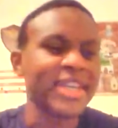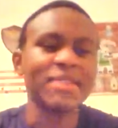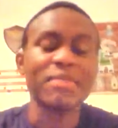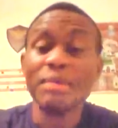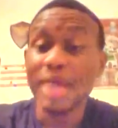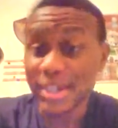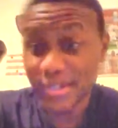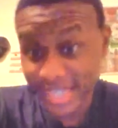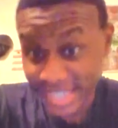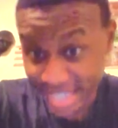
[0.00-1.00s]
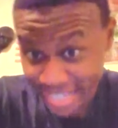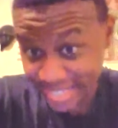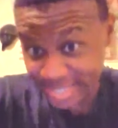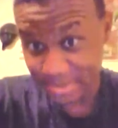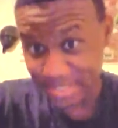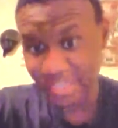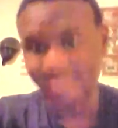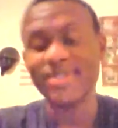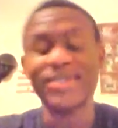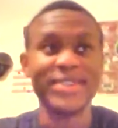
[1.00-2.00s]
But back on the cat subject
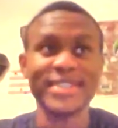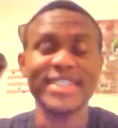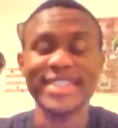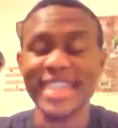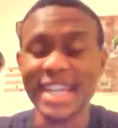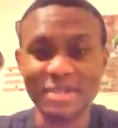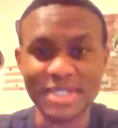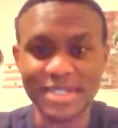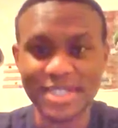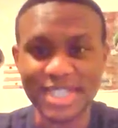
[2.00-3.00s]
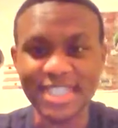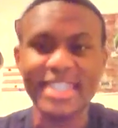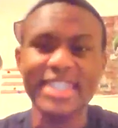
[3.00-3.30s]
or the animal subject,